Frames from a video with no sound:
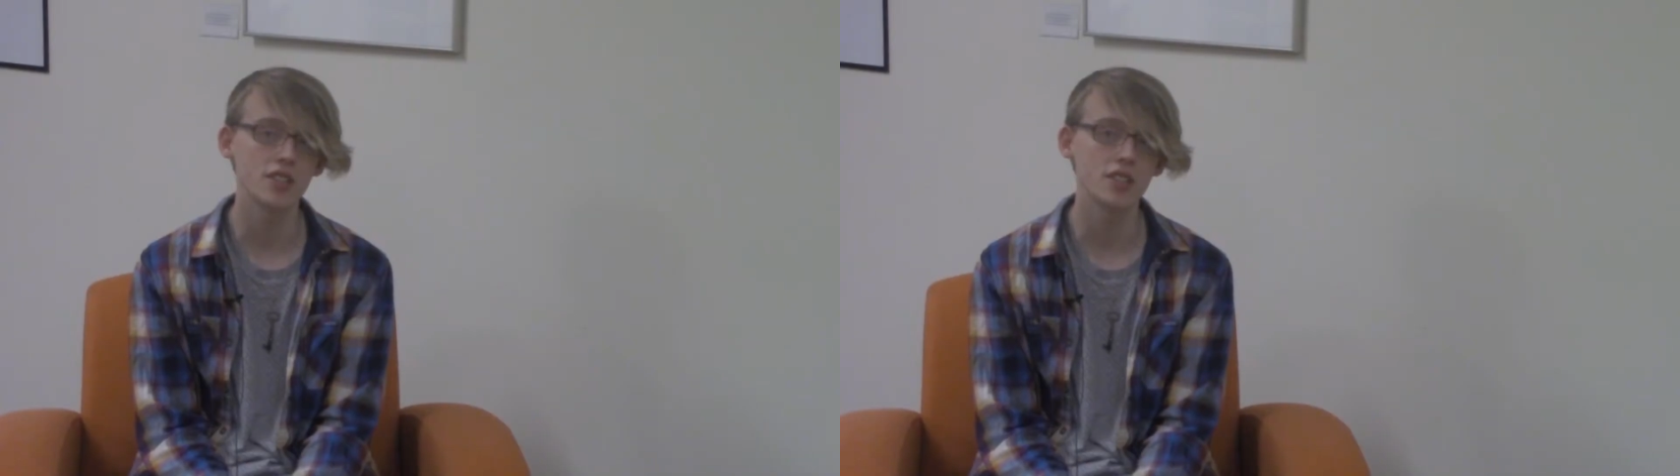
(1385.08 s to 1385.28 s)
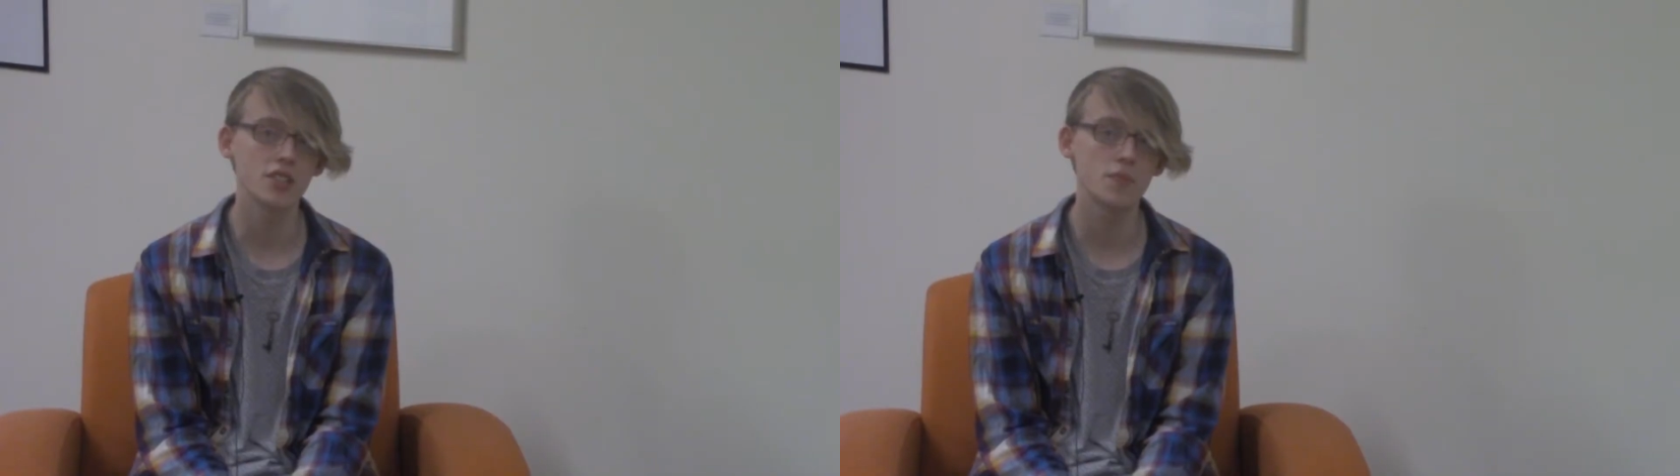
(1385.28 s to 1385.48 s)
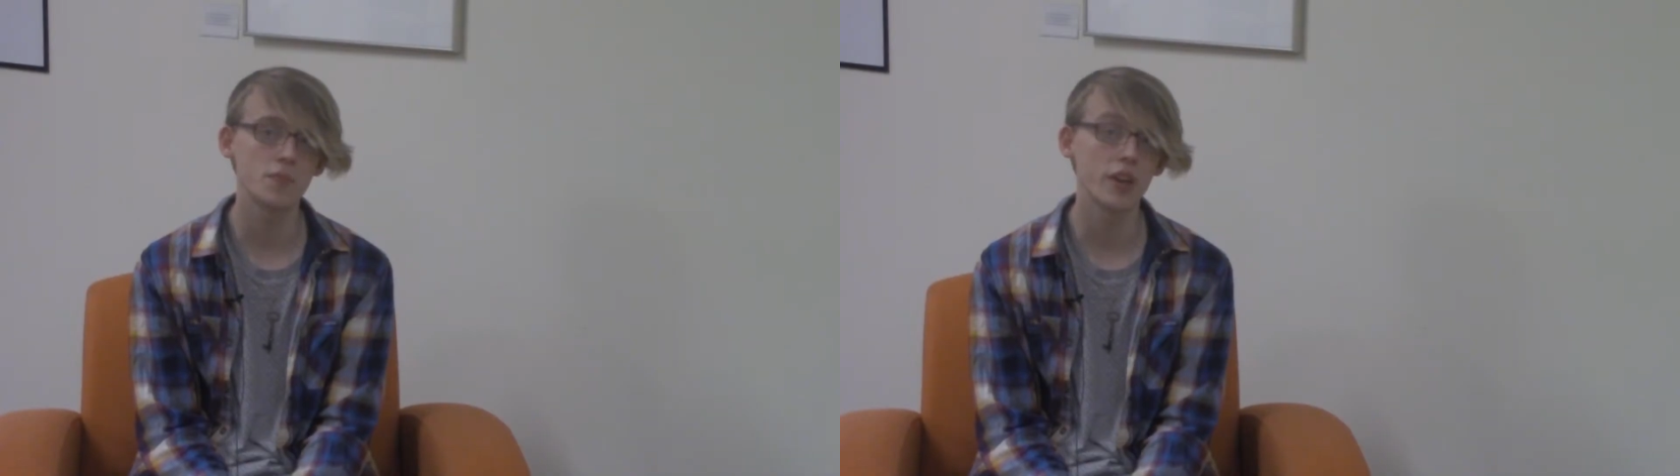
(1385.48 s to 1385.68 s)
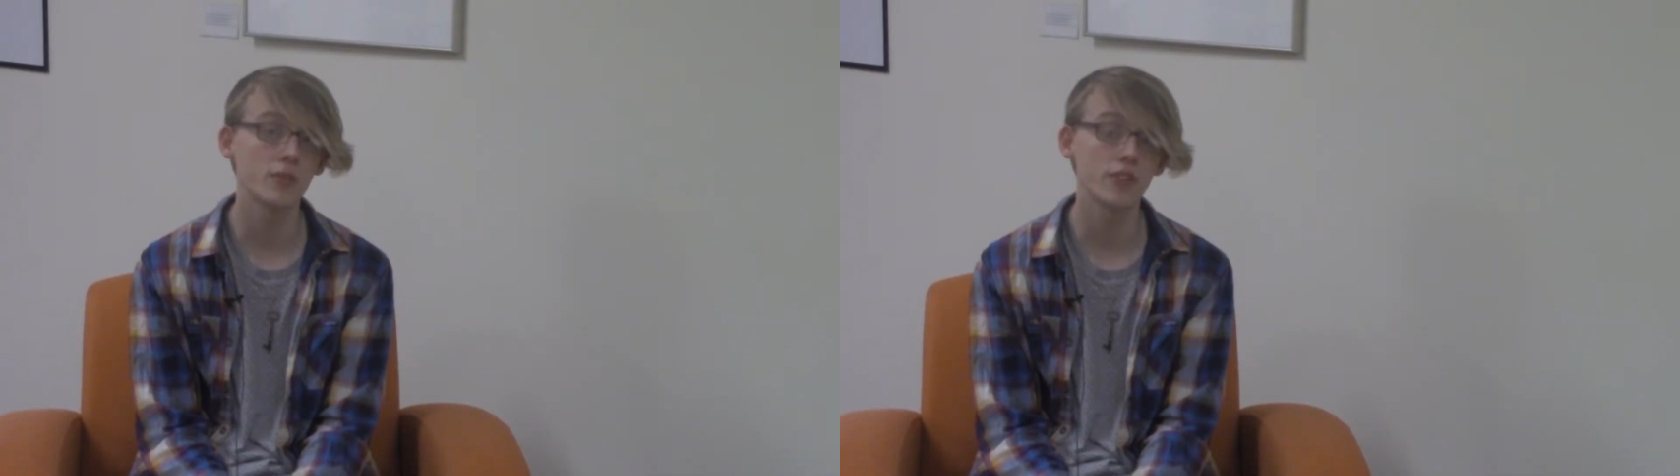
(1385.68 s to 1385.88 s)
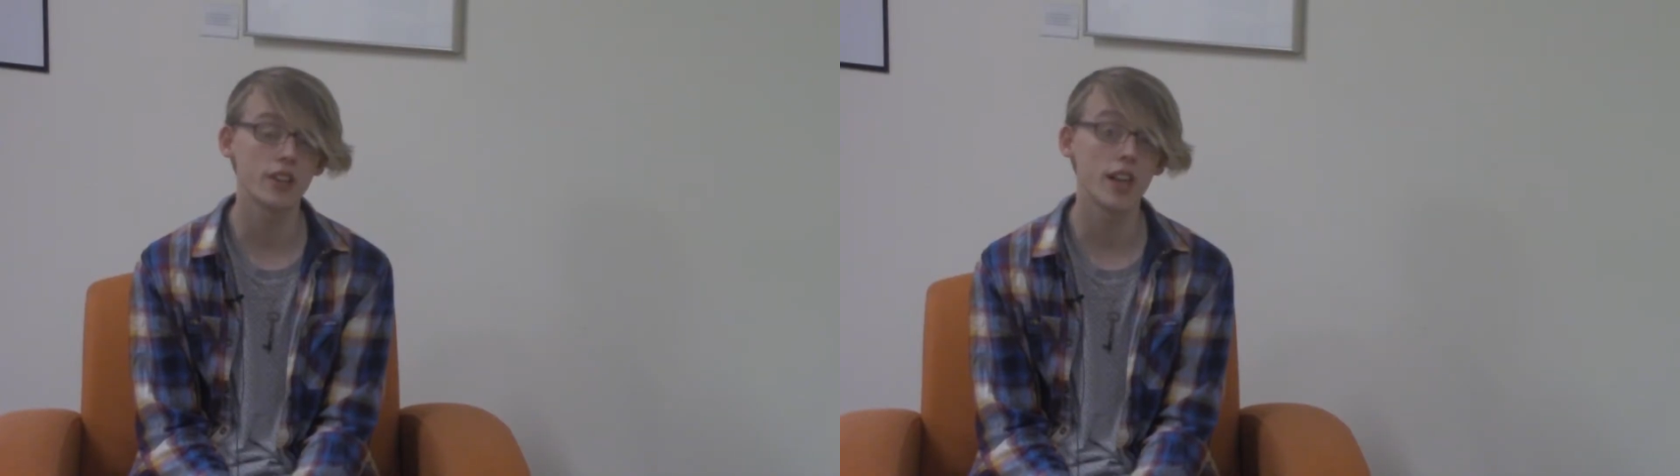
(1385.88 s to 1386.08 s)
and it's
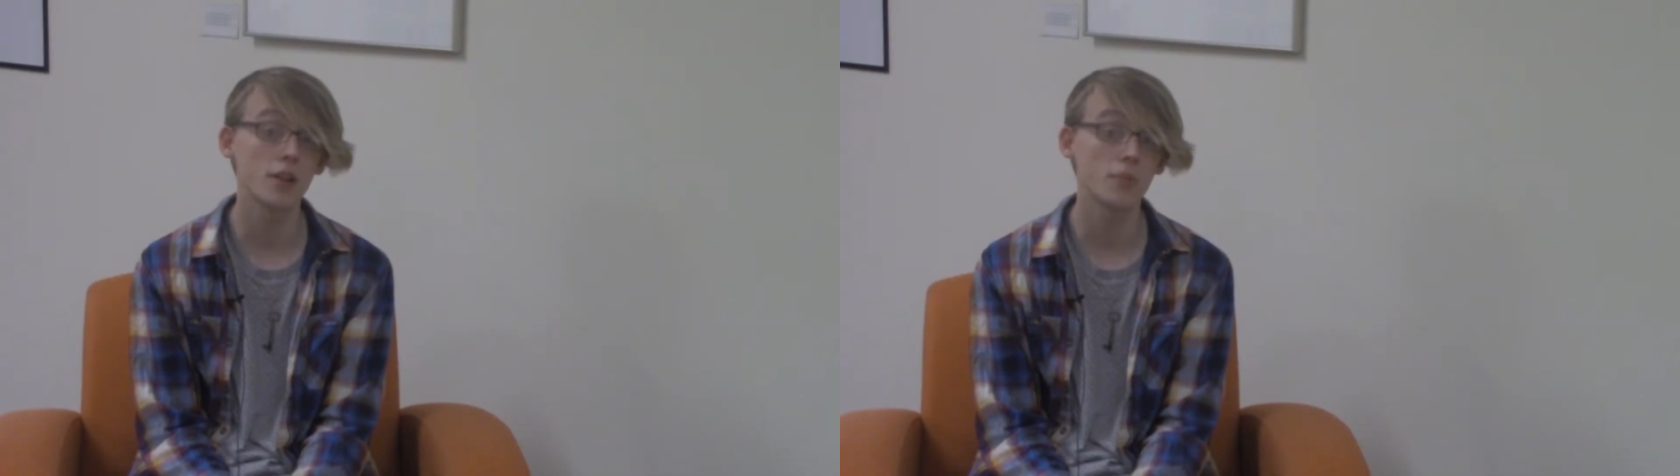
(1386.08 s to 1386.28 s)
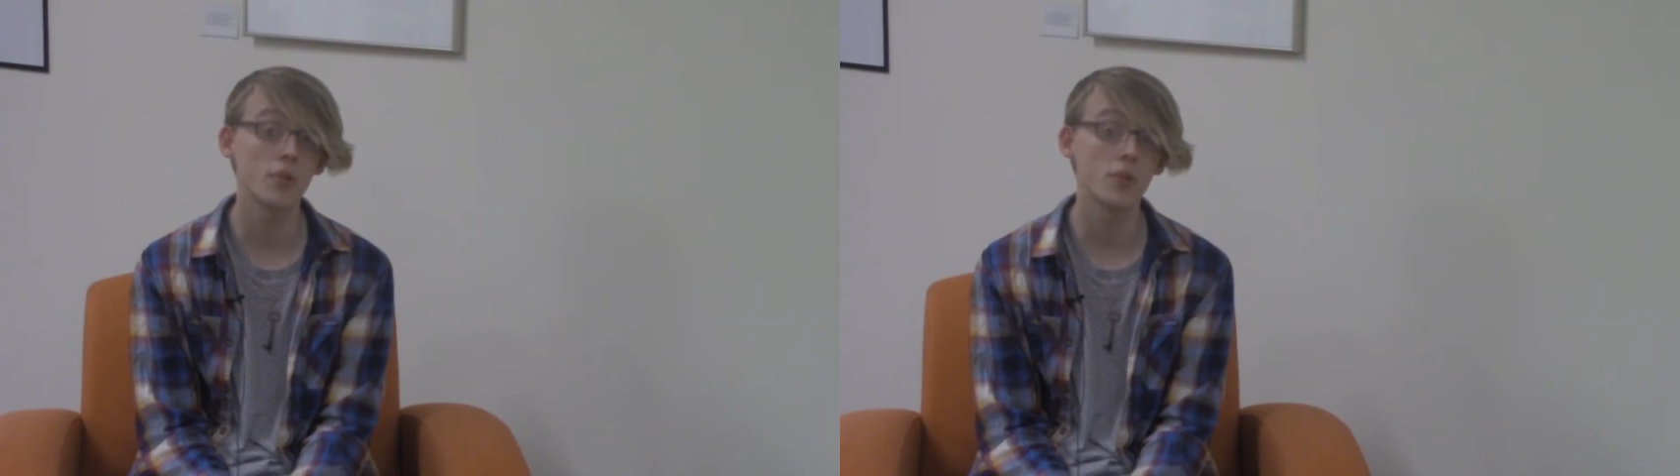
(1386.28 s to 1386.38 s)
been with a lot of